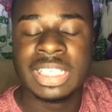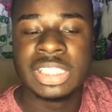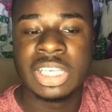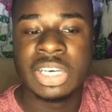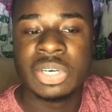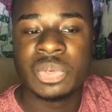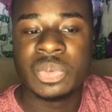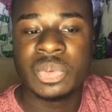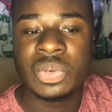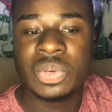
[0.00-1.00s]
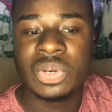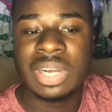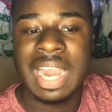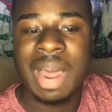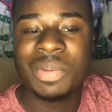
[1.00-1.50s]
so
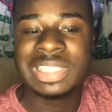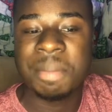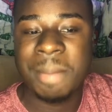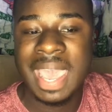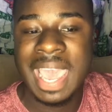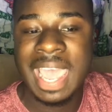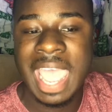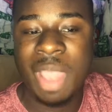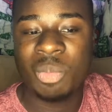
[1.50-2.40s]
I wasn't mad